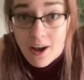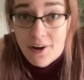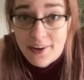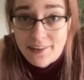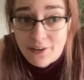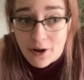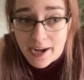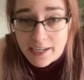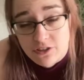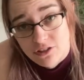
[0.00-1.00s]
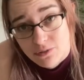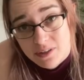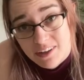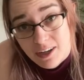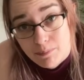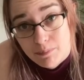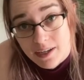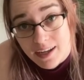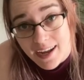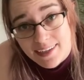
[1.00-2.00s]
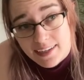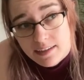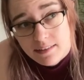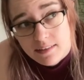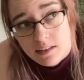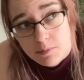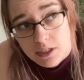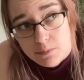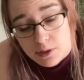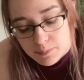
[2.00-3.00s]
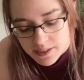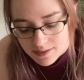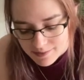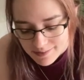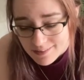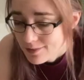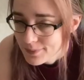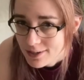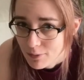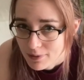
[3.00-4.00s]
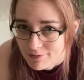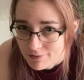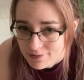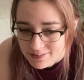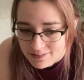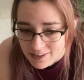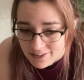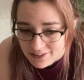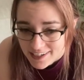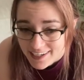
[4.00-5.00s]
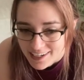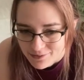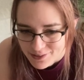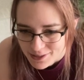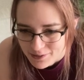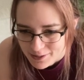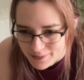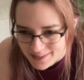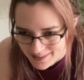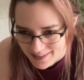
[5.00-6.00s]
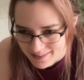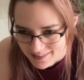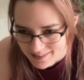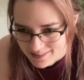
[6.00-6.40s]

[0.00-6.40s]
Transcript: Okay, so I just woke up, but I can't sleep anymore because this has been on my floor since yesterday and I really want to put it together.